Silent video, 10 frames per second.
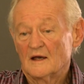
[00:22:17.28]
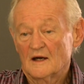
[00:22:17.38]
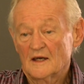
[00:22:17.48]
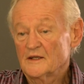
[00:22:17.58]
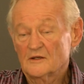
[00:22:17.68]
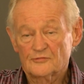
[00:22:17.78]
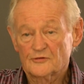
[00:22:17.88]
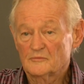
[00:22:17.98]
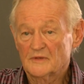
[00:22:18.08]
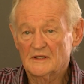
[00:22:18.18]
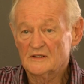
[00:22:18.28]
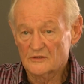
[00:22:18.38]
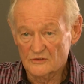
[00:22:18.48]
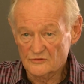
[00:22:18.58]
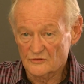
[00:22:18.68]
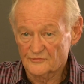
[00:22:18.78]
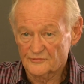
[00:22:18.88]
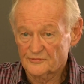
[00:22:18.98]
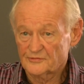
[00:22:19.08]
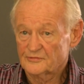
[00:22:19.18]
I know from many years of
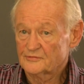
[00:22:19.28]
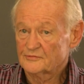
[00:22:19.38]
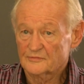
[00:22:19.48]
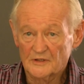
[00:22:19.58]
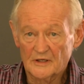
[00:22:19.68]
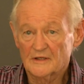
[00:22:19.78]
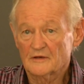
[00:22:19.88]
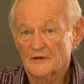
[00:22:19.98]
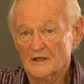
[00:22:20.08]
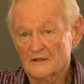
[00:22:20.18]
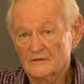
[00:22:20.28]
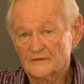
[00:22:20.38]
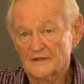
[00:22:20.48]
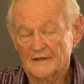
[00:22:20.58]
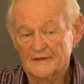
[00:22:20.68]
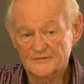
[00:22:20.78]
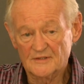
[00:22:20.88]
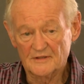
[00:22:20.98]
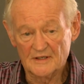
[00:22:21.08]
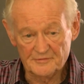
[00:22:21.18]
going around
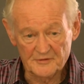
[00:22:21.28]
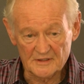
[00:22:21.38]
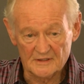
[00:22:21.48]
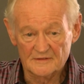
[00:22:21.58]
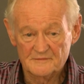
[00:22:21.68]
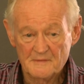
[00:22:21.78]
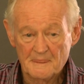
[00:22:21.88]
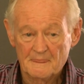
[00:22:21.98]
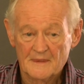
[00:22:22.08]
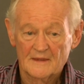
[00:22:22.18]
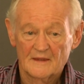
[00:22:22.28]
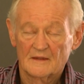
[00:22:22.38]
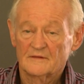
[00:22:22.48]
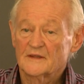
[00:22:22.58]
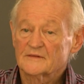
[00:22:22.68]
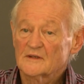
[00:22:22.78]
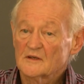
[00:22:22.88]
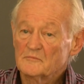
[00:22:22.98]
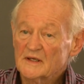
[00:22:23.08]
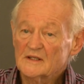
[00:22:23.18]
Southern Africa that there
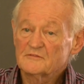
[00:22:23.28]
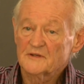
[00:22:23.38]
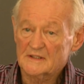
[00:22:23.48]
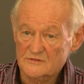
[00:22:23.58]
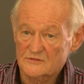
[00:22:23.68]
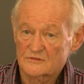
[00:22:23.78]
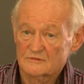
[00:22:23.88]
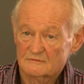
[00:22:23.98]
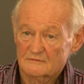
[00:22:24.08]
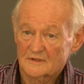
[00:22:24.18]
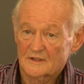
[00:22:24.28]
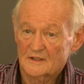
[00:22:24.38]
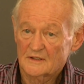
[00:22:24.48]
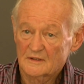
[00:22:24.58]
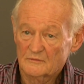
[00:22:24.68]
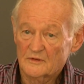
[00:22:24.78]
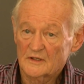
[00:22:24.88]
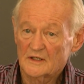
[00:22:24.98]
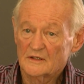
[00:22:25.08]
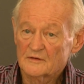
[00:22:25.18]
are many vets
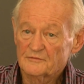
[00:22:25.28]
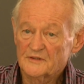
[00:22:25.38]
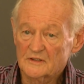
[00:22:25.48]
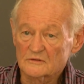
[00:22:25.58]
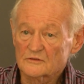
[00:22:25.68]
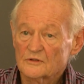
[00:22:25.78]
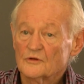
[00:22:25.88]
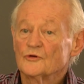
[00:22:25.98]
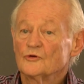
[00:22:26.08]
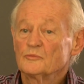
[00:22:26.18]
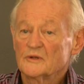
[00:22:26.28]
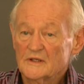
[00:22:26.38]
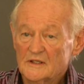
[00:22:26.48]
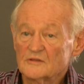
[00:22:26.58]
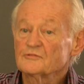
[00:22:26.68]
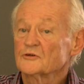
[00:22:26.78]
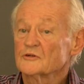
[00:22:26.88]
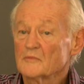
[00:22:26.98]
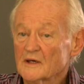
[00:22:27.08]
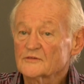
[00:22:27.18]
in the field who believe foot
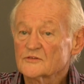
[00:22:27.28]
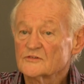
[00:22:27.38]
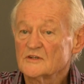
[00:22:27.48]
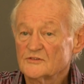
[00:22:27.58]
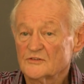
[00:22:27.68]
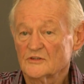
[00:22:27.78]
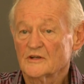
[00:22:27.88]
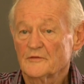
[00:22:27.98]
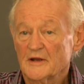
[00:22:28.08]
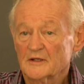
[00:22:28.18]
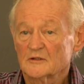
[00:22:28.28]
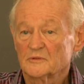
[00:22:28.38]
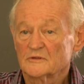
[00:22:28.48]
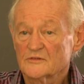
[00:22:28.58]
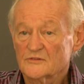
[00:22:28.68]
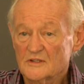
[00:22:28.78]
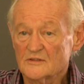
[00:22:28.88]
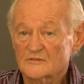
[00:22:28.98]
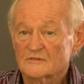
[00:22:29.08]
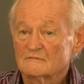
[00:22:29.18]
and mouth disease is an eradicable
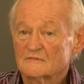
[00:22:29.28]
disease.